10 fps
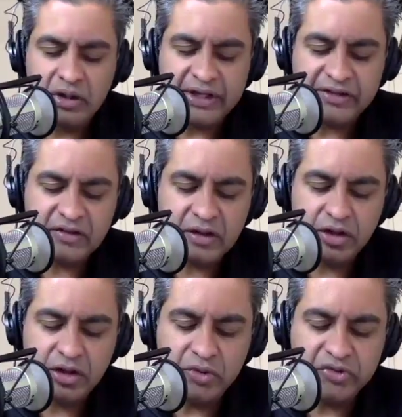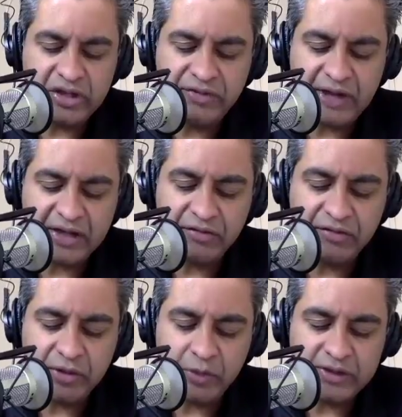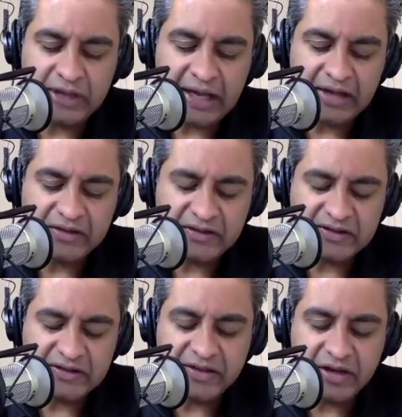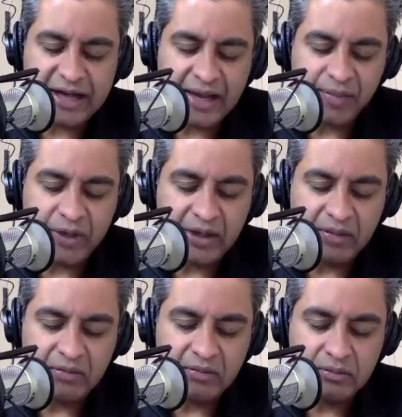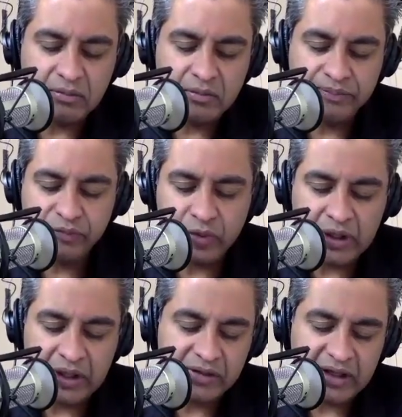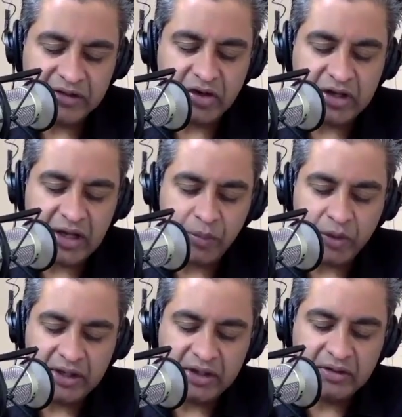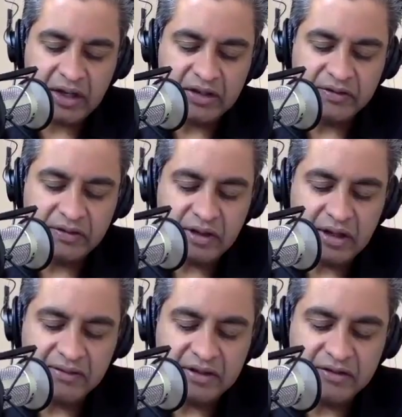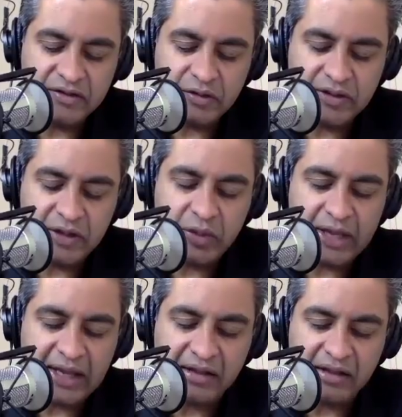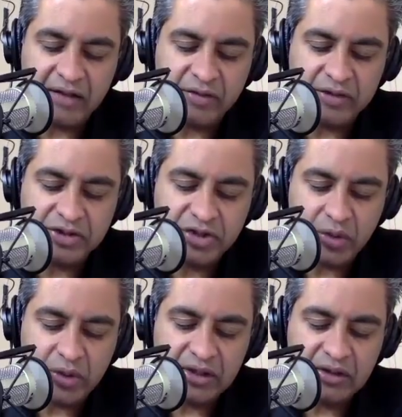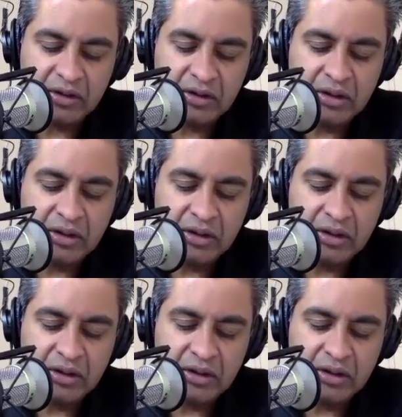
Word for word: let's use effectively what that is is that's our cap rate. Right? That's our cap rate. And and then so then we add leverage to it.